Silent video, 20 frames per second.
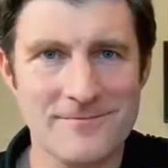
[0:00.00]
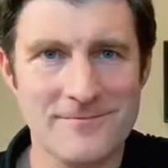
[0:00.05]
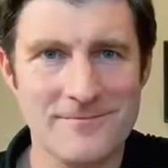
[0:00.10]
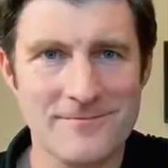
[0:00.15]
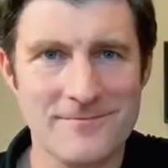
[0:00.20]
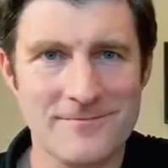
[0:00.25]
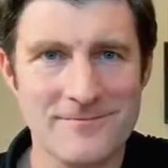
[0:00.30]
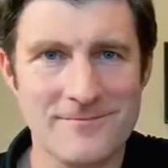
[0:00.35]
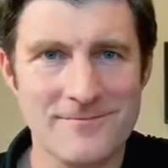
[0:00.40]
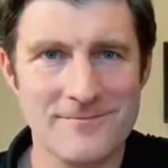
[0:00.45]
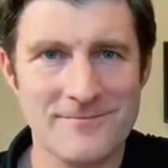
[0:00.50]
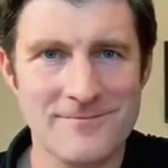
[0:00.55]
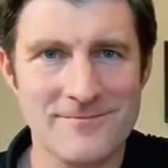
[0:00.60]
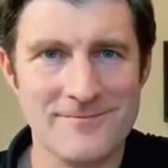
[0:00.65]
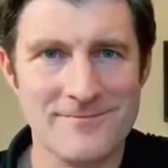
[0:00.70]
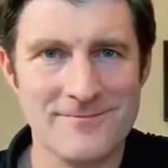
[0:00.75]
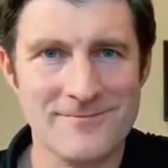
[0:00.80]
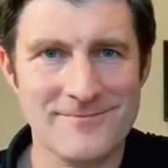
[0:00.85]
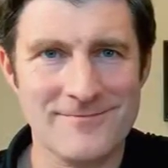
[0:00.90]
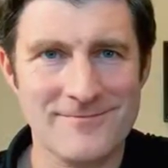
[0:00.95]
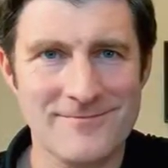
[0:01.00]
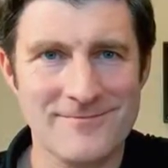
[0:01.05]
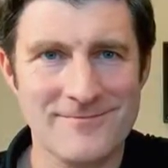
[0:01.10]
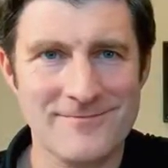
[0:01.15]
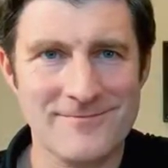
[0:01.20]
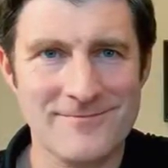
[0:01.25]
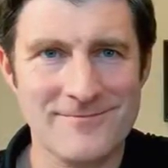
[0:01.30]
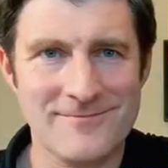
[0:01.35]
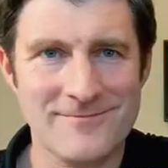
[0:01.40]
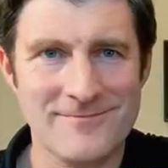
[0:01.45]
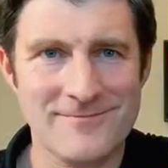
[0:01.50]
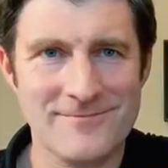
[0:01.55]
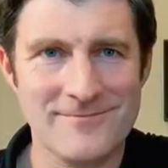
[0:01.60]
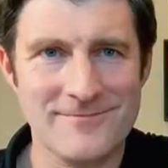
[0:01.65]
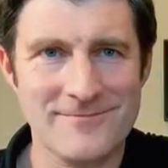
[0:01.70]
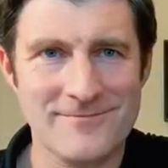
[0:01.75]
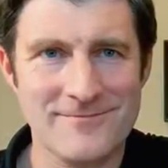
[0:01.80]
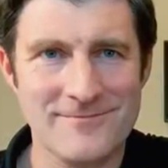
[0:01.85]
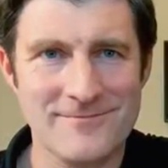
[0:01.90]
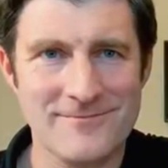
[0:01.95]

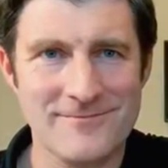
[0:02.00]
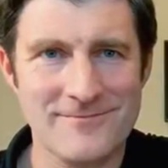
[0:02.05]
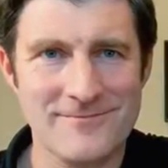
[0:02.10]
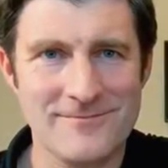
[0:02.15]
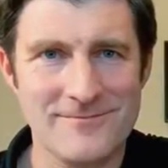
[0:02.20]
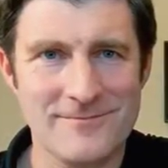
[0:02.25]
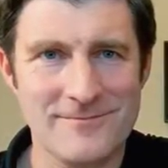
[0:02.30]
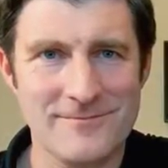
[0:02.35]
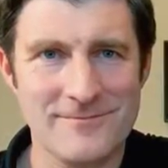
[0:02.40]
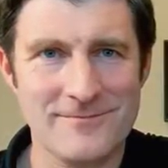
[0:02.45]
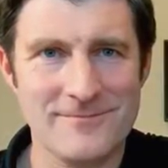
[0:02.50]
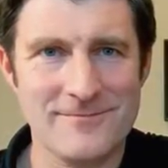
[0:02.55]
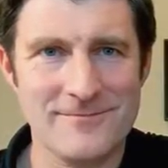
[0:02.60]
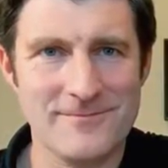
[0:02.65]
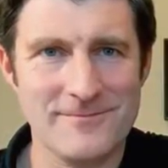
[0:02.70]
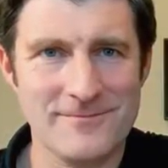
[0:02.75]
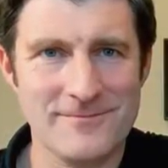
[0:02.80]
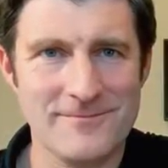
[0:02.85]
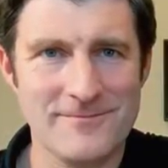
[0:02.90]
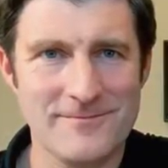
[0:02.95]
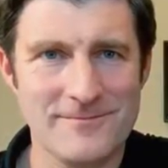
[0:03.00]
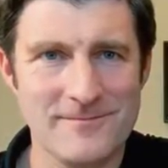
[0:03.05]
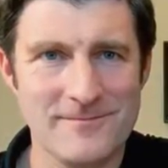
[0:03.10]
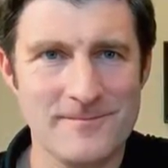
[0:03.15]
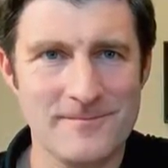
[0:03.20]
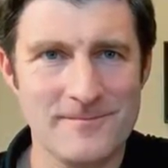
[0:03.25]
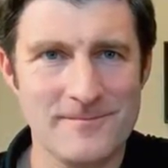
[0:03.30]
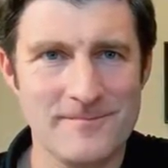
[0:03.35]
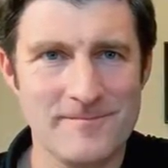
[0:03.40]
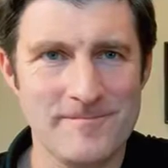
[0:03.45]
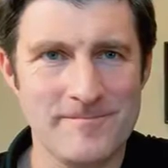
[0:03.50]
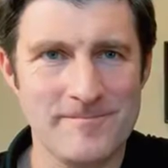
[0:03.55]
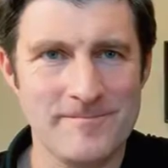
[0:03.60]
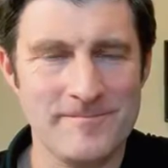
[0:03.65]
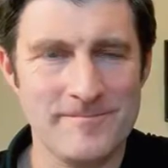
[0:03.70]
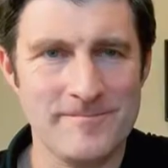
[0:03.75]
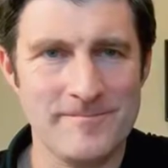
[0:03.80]
This person isn't speaking.